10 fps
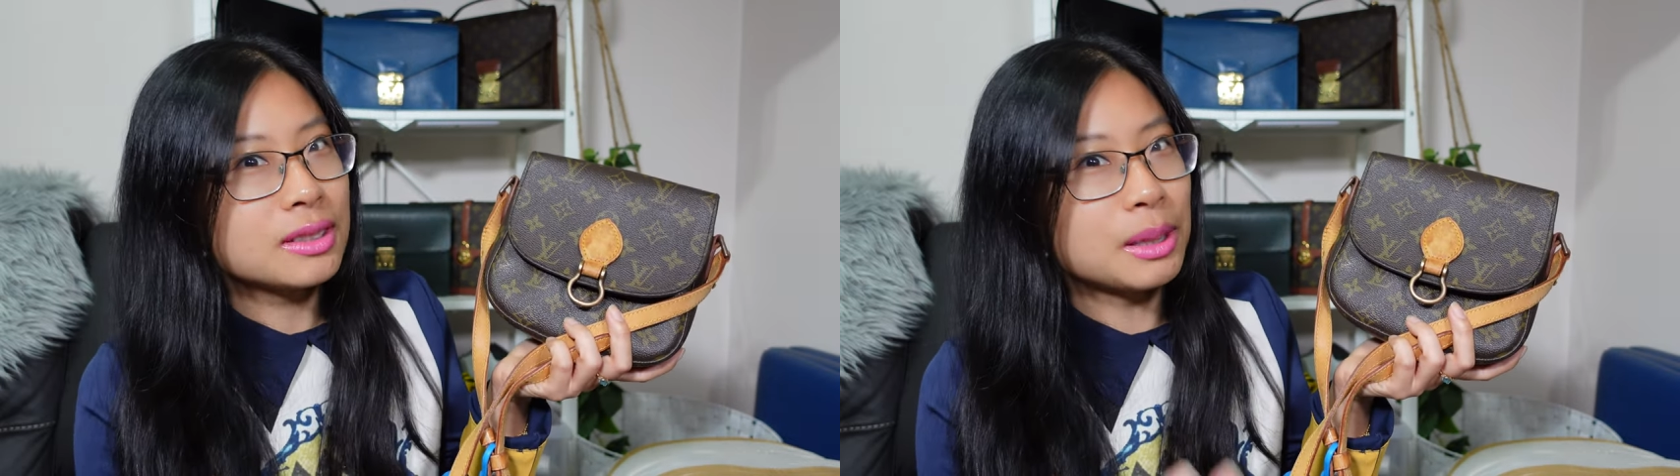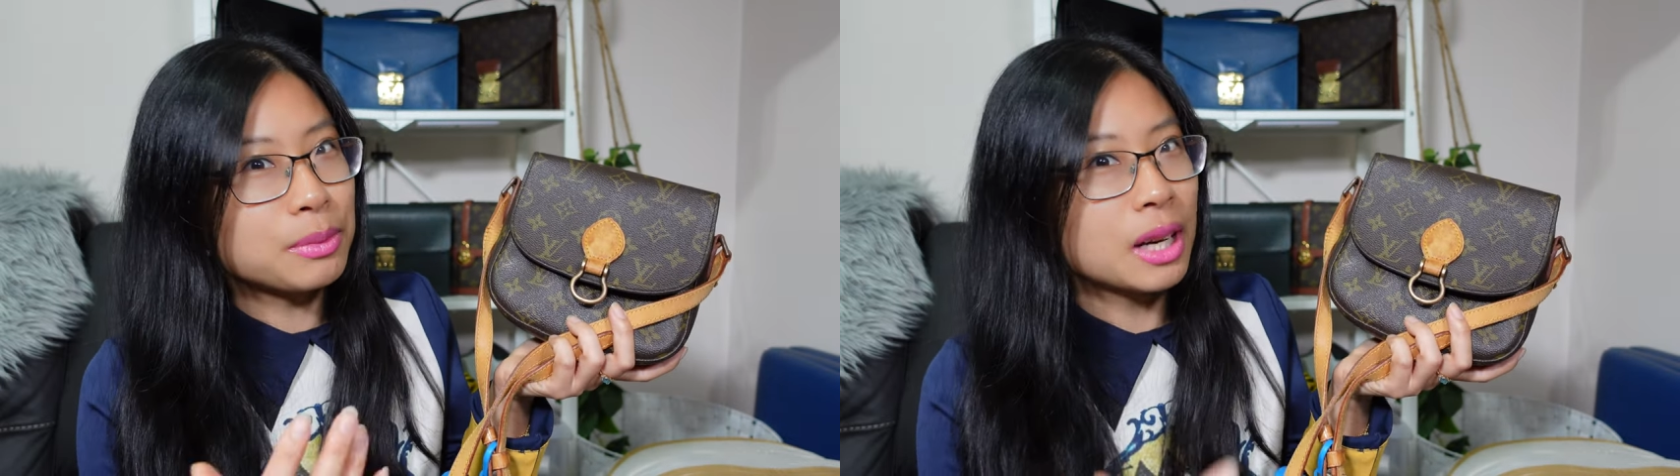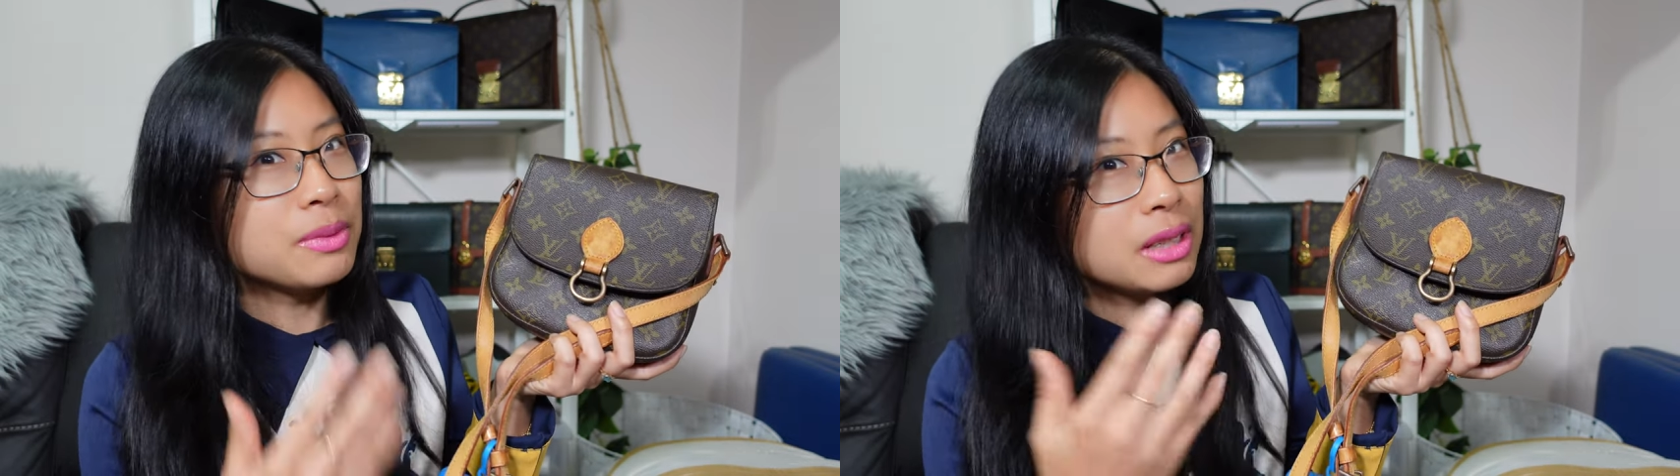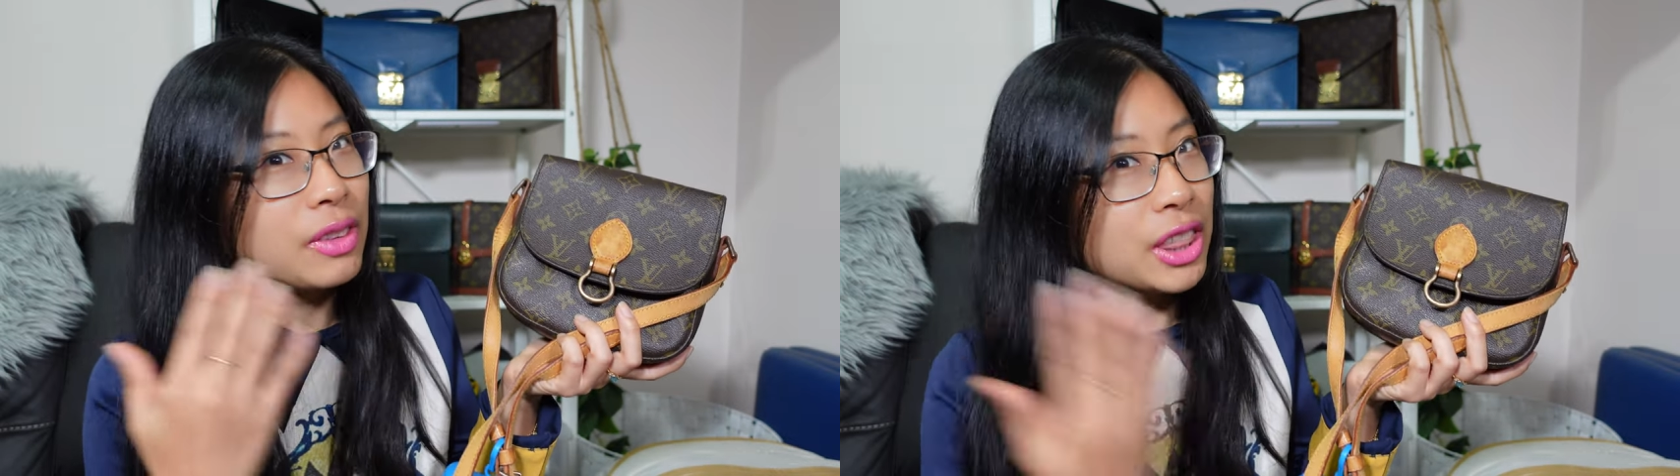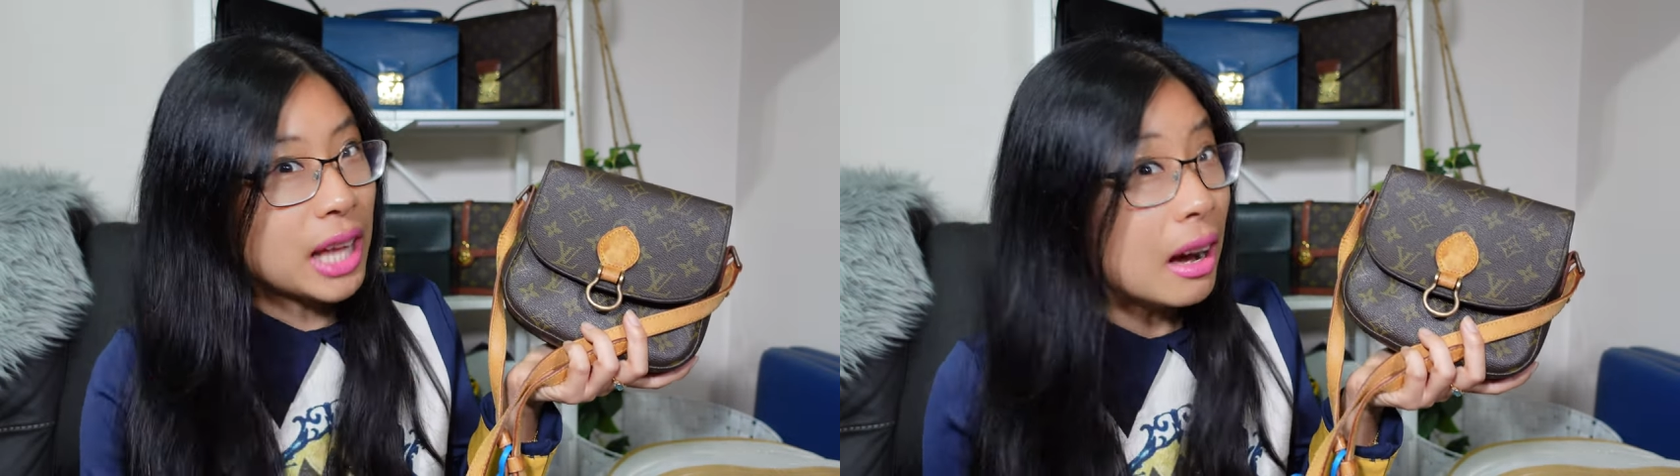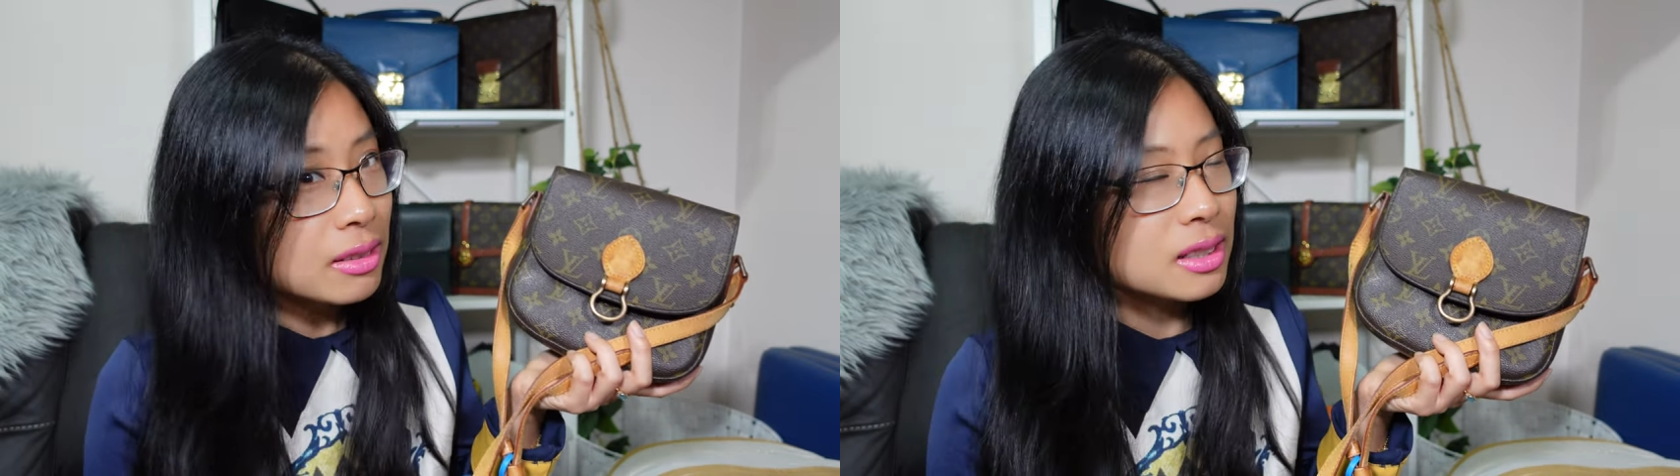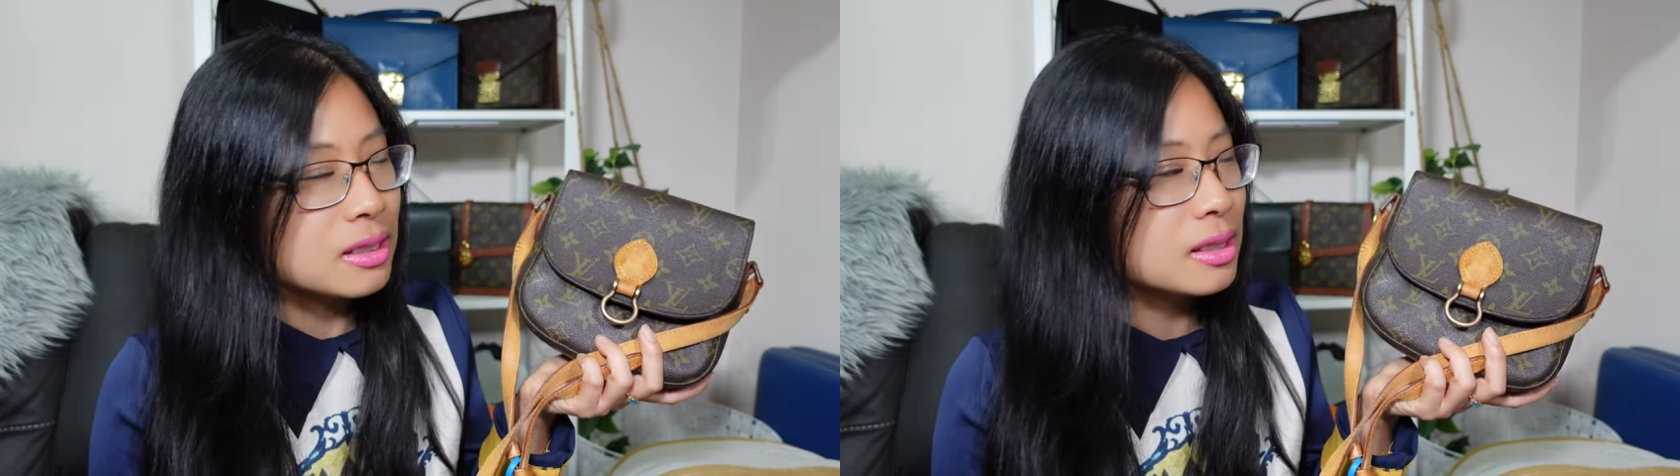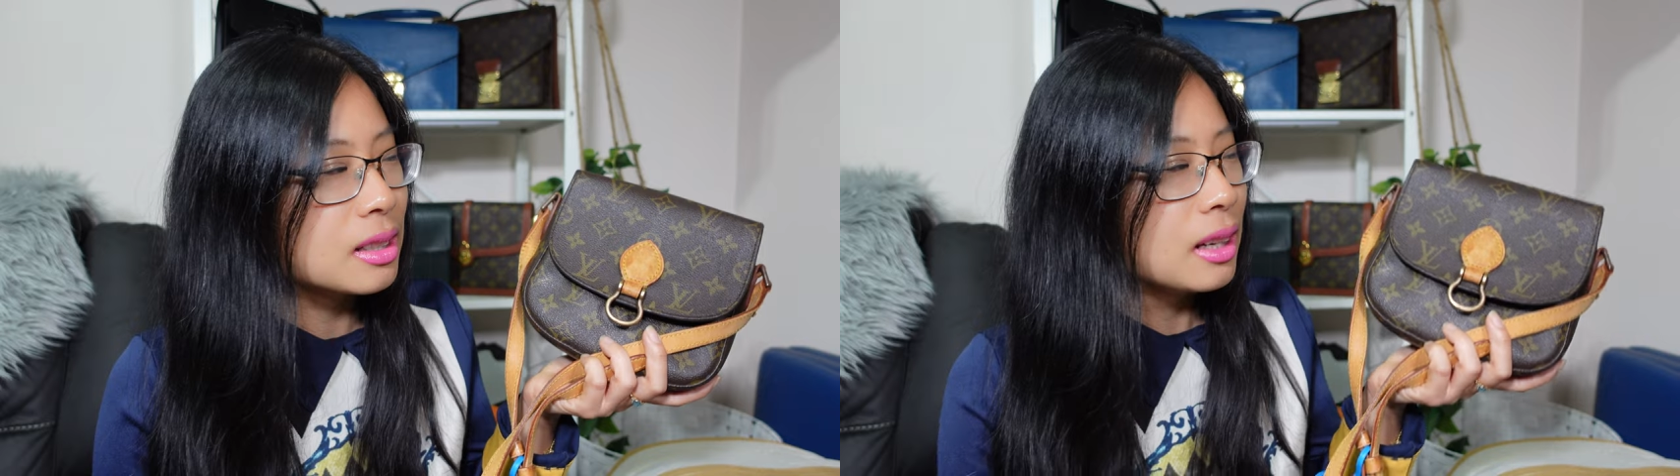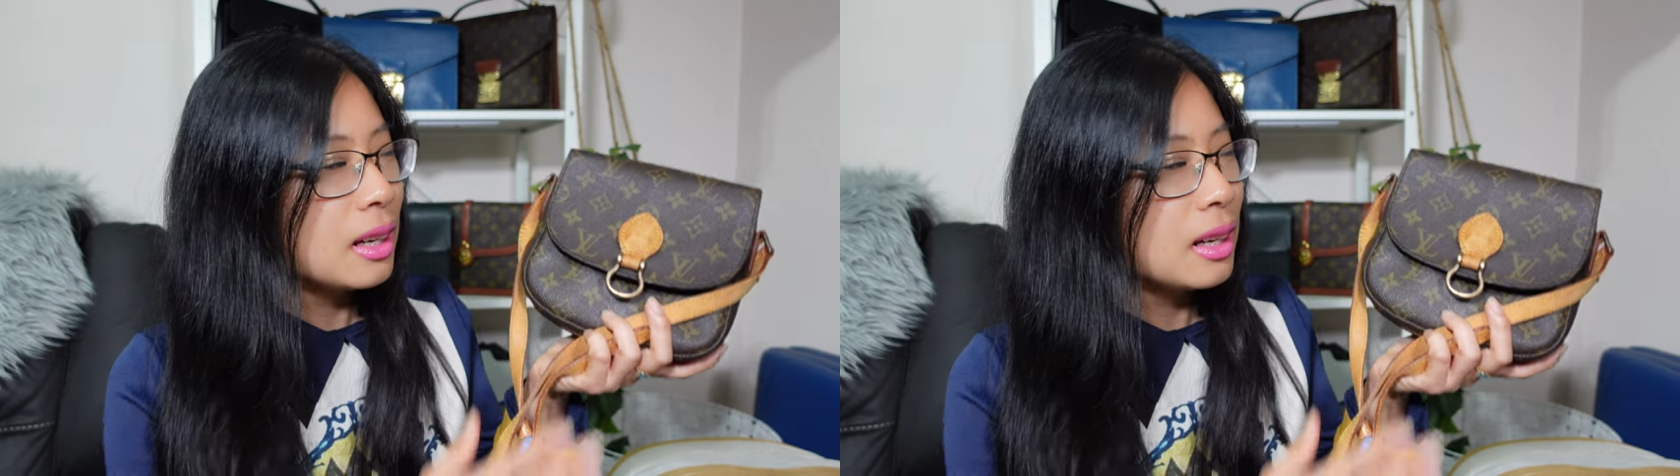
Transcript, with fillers: sometimes even thousands.